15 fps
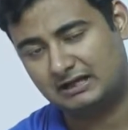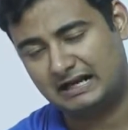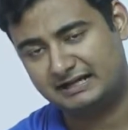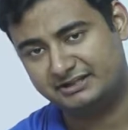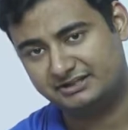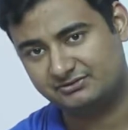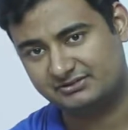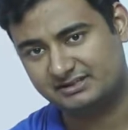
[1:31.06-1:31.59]

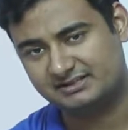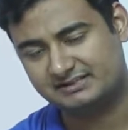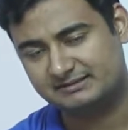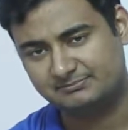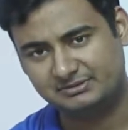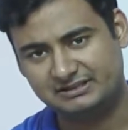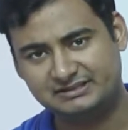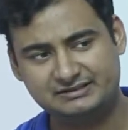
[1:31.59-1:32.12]
land uses.
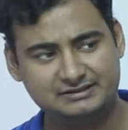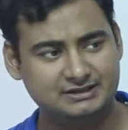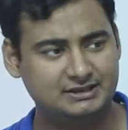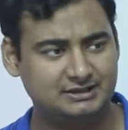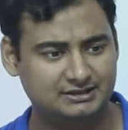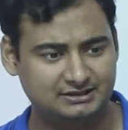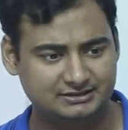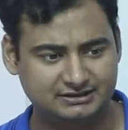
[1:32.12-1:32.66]
Simply
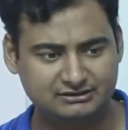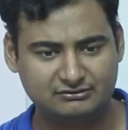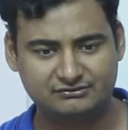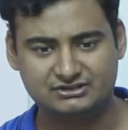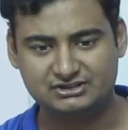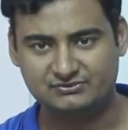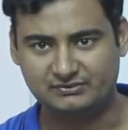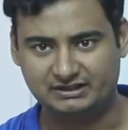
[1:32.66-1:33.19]
think of
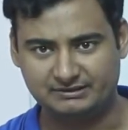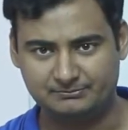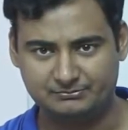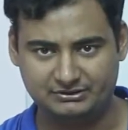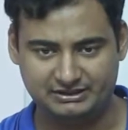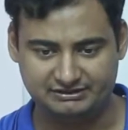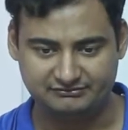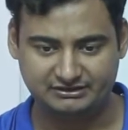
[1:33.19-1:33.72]
it this way, that
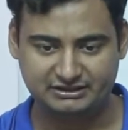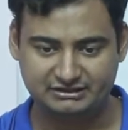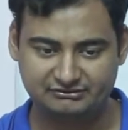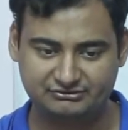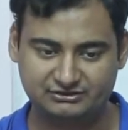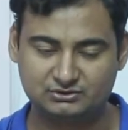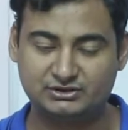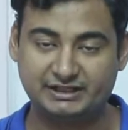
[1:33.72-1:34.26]
even
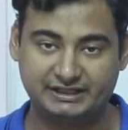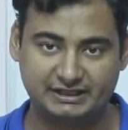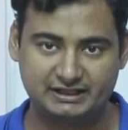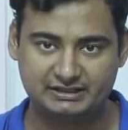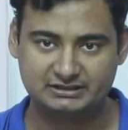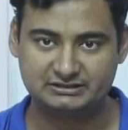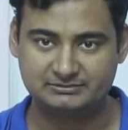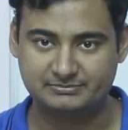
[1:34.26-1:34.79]
if you
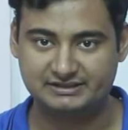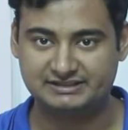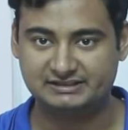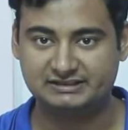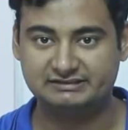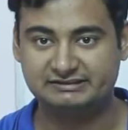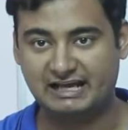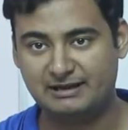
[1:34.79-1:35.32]
create a
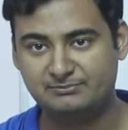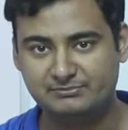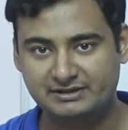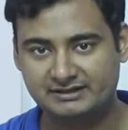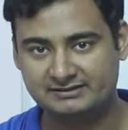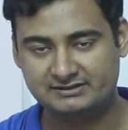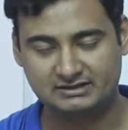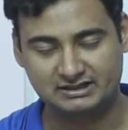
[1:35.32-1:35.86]
basically dam
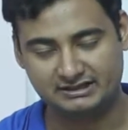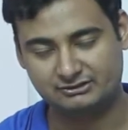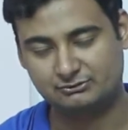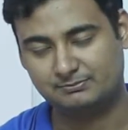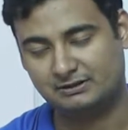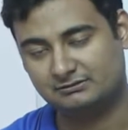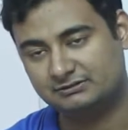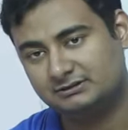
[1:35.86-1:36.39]
based
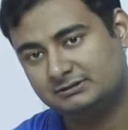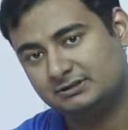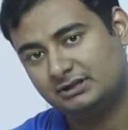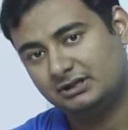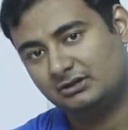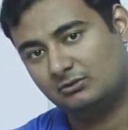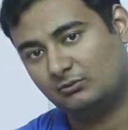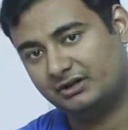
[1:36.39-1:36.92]
hydropower,
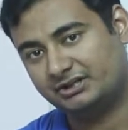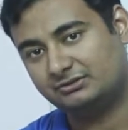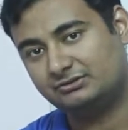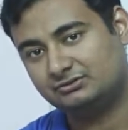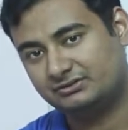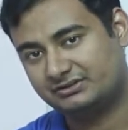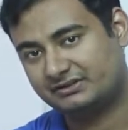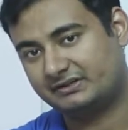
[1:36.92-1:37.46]
what you
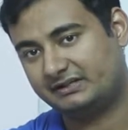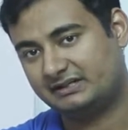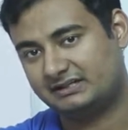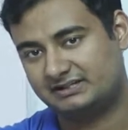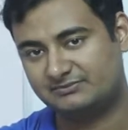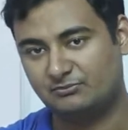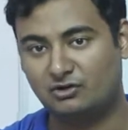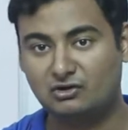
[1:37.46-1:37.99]
do is create
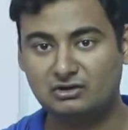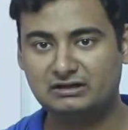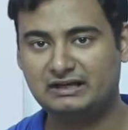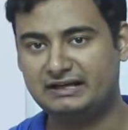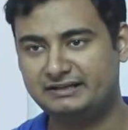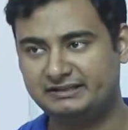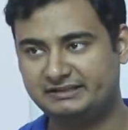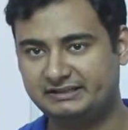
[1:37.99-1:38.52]
a small
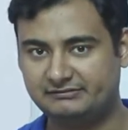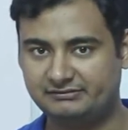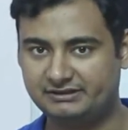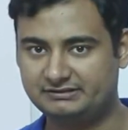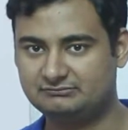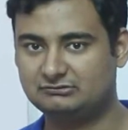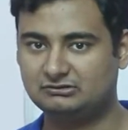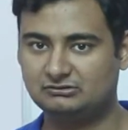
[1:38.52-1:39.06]
land area
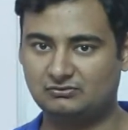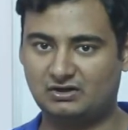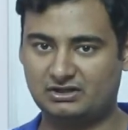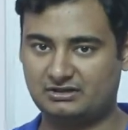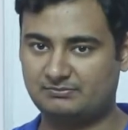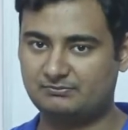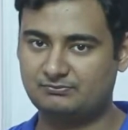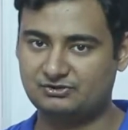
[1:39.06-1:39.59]
where
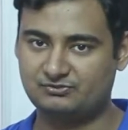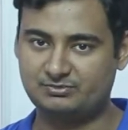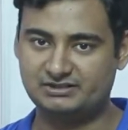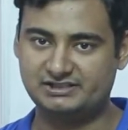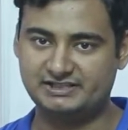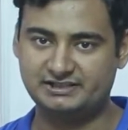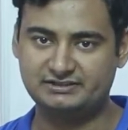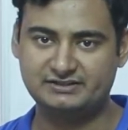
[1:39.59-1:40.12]
water
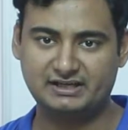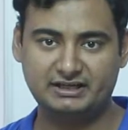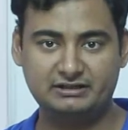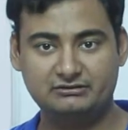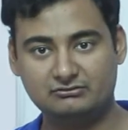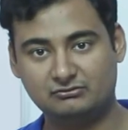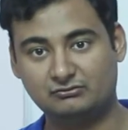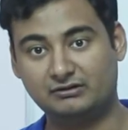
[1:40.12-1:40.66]
spills inside
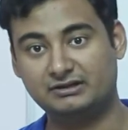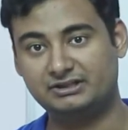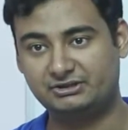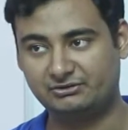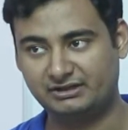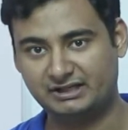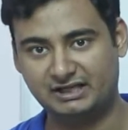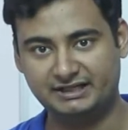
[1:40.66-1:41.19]

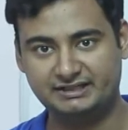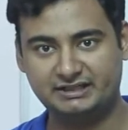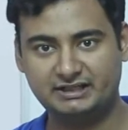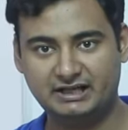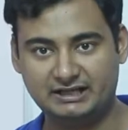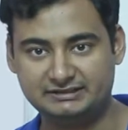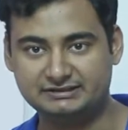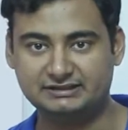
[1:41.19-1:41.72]
during high tide
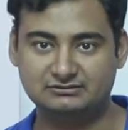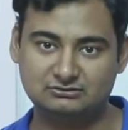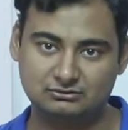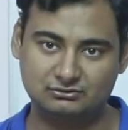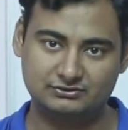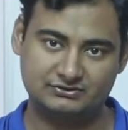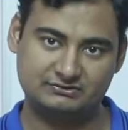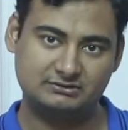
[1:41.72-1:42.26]
and then
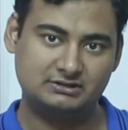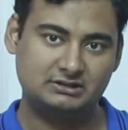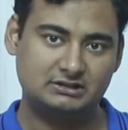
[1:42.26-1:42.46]
goes